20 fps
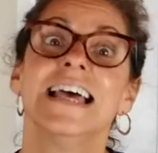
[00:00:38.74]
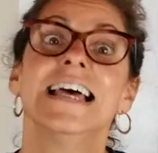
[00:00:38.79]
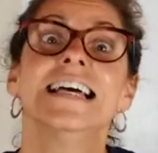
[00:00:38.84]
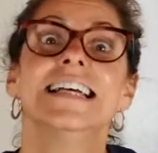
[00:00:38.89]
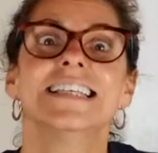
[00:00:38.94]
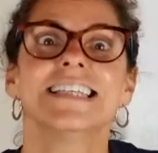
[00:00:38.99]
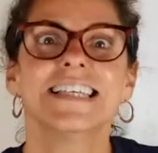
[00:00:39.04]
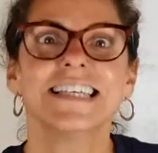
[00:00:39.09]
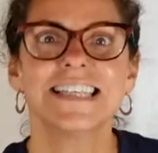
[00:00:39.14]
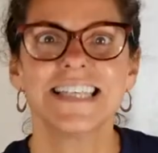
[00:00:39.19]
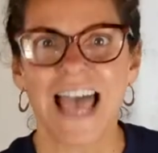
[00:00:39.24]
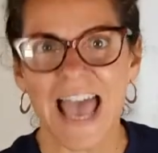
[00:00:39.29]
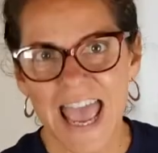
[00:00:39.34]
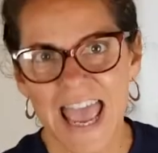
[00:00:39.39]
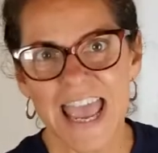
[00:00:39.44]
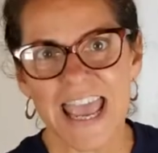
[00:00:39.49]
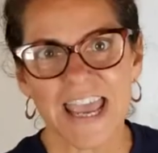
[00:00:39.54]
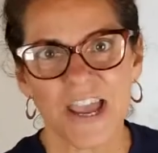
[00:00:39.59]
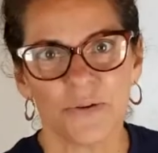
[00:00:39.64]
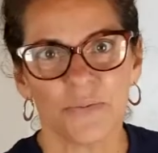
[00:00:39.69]

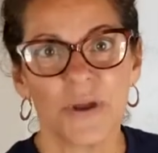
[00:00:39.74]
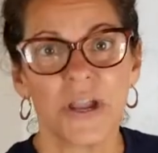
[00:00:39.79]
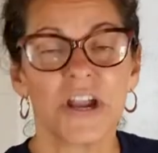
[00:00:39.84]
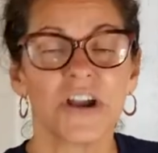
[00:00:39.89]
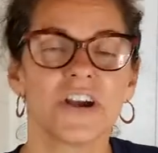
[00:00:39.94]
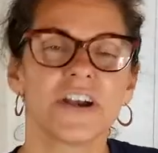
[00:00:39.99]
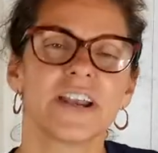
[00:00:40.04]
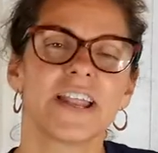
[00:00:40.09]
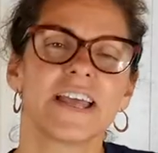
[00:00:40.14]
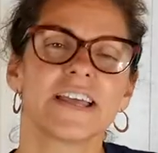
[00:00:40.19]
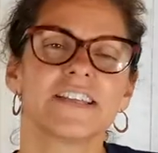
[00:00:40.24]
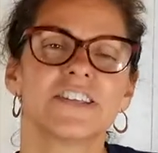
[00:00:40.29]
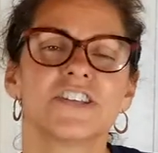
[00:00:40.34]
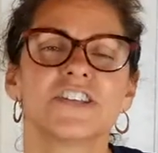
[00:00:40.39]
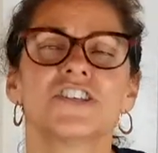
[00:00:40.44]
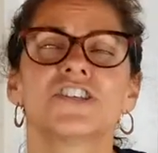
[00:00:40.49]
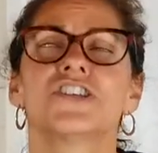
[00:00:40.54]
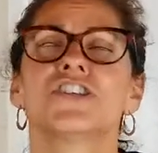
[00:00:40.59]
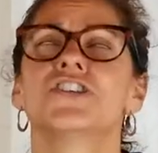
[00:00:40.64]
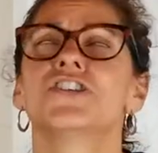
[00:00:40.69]
Today, we are in a
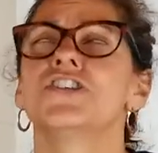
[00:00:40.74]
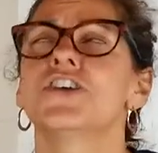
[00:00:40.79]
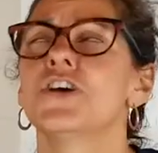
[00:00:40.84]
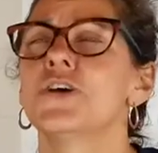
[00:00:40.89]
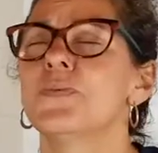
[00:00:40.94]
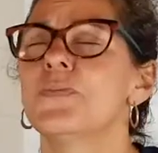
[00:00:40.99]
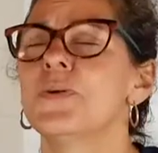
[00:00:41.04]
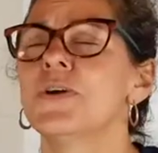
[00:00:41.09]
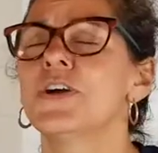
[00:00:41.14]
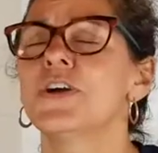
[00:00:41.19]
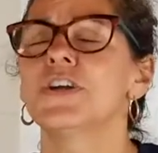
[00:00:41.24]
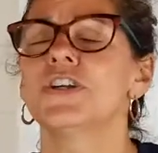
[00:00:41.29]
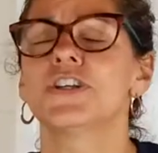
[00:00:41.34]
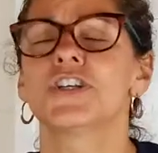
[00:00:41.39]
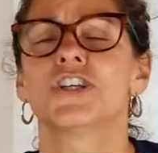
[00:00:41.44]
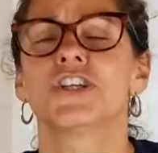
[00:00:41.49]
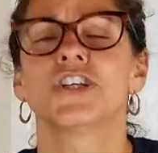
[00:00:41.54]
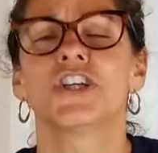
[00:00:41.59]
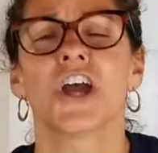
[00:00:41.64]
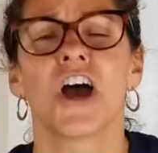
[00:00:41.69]
super
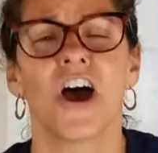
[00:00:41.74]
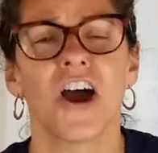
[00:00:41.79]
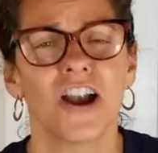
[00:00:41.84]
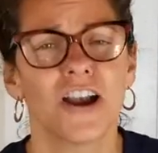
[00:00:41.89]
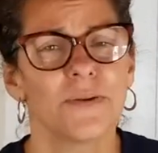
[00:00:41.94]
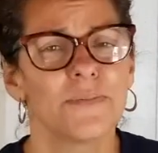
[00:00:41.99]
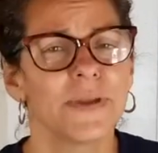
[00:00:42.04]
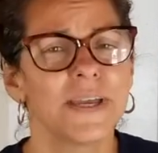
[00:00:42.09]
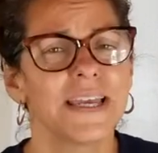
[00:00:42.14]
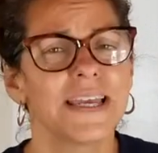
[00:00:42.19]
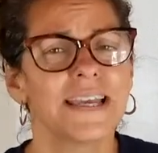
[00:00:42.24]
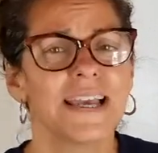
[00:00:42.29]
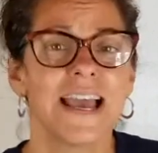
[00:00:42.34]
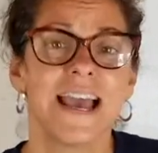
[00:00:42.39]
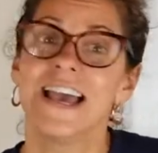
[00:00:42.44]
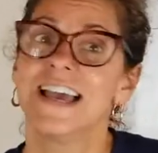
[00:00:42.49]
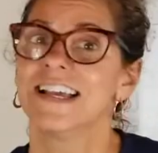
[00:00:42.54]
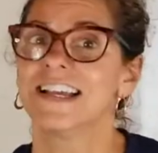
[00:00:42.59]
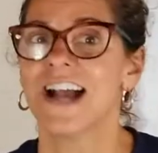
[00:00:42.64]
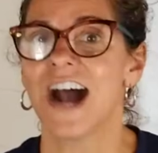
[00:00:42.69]
charming
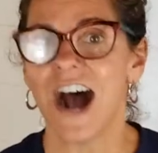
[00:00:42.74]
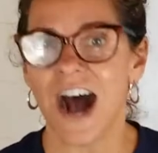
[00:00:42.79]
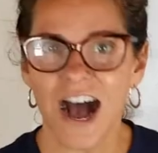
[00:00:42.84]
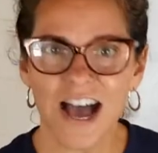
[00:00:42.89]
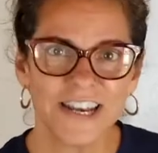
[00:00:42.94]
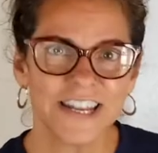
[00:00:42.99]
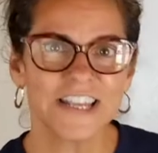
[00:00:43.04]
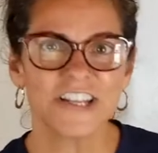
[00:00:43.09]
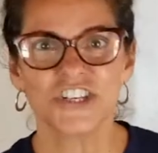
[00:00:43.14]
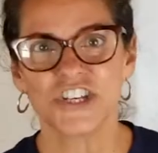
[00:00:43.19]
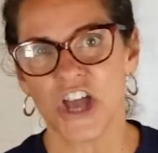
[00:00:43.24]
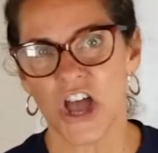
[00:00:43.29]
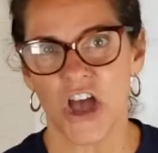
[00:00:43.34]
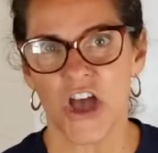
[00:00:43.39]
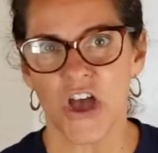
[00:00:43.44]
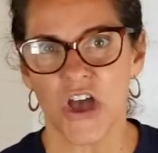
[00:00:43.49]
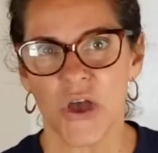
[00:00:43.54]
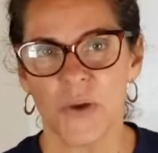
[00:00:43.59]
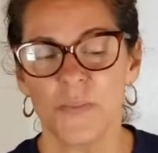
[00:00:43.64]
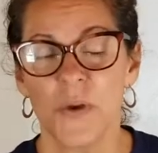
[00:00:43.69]
cottage
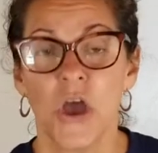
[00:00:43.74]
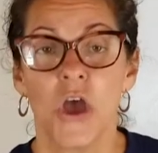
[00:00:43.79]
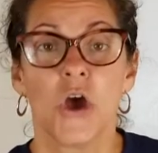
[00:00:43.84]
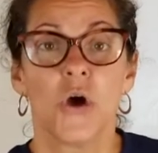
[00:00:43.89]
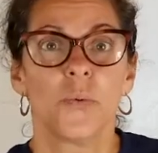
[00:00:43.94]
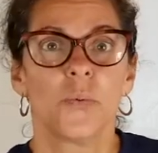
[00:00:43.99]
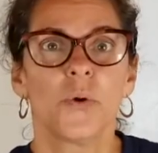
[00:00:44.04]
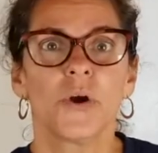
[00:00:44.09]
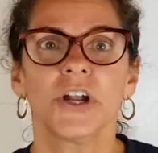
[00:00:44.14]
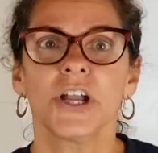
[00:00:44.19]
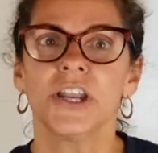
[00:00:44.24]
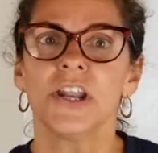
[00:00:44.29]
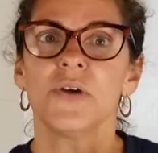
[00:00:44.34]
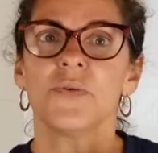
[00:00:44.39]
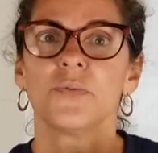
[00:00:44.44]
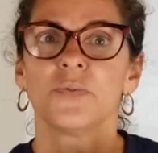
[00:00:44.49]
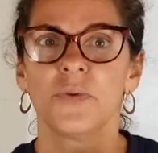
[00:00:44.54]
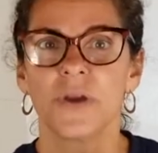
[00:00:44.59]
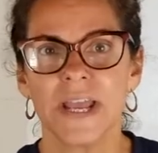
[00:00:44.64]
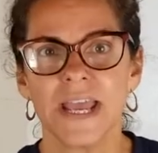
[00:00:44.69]
home. We're gonna
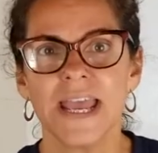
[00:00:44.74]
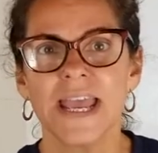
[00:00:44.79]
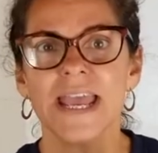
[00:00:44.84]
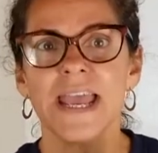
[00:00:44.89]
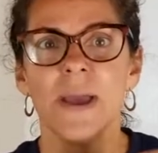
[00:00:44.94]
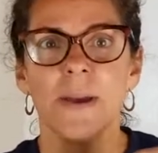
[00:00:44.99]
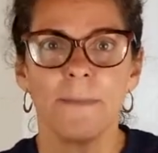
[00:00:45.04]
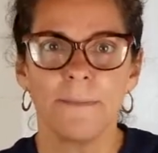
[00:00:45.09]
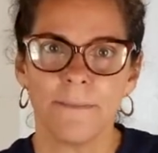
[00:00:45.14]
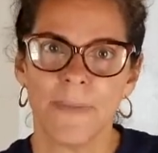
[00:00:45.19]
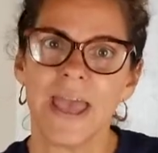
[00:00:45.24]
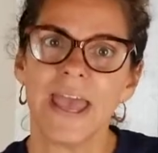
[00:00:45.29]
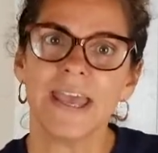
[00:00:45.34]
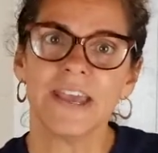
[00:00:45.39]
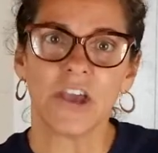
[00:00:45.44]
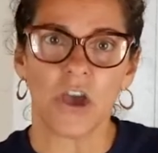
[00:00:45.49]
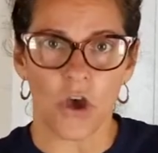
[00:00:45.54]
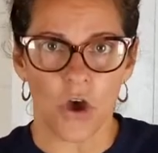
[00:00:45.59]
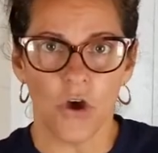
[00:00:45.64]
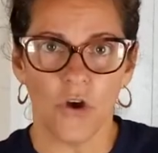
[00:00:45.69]
make
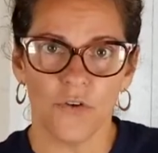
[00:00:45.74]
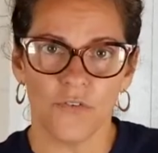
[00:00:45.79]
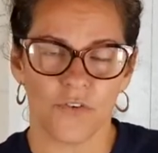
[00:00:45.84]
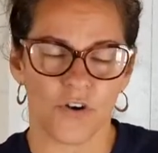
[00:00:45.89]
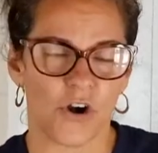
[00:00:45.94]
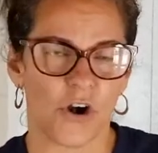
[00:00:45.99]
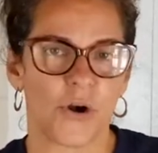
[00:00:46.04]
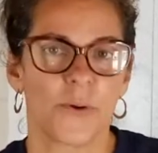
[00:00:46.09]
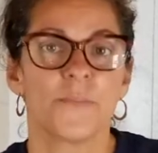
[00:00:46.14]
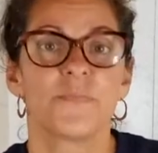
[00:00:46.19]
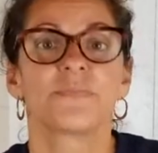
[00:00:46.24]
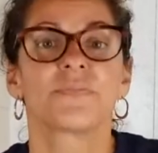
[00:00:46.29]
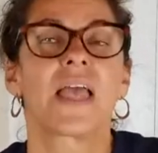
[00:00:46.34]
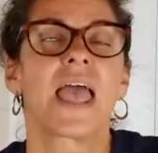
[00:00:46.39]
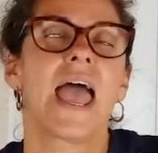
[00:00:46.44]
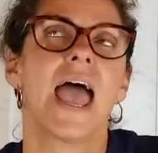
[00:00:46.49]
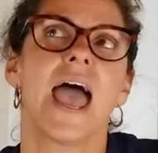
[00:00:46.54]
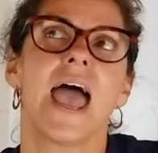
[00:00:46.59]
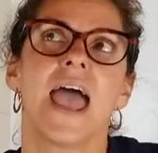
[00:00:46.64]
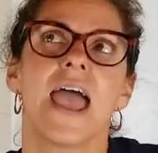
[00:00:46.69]
over
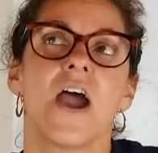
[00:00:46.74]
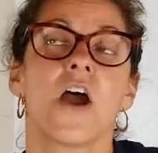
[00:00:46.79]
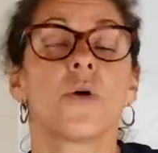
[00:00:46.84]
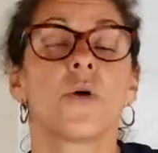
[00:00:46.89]
an